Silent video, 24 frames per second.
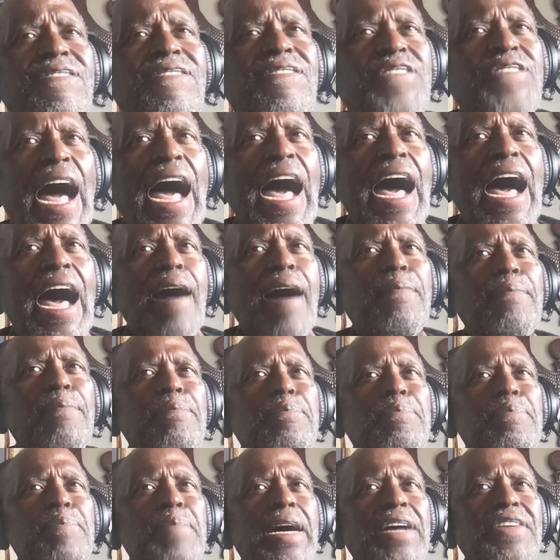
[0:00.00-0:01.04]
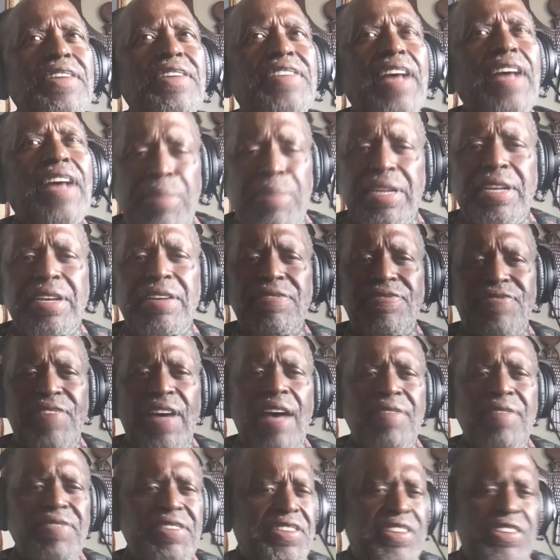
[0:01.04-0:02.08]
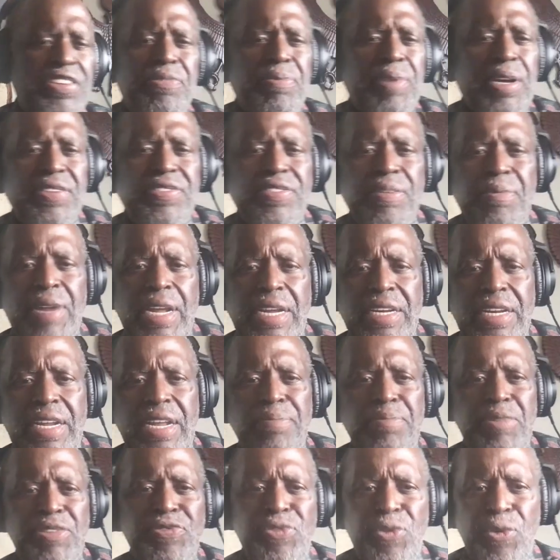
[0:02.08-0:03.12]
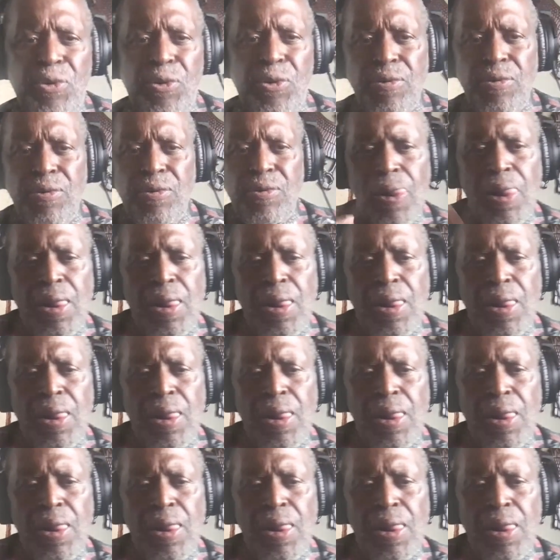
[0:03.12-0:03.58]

5 months, I believe, 5 or 6 months, something like that, before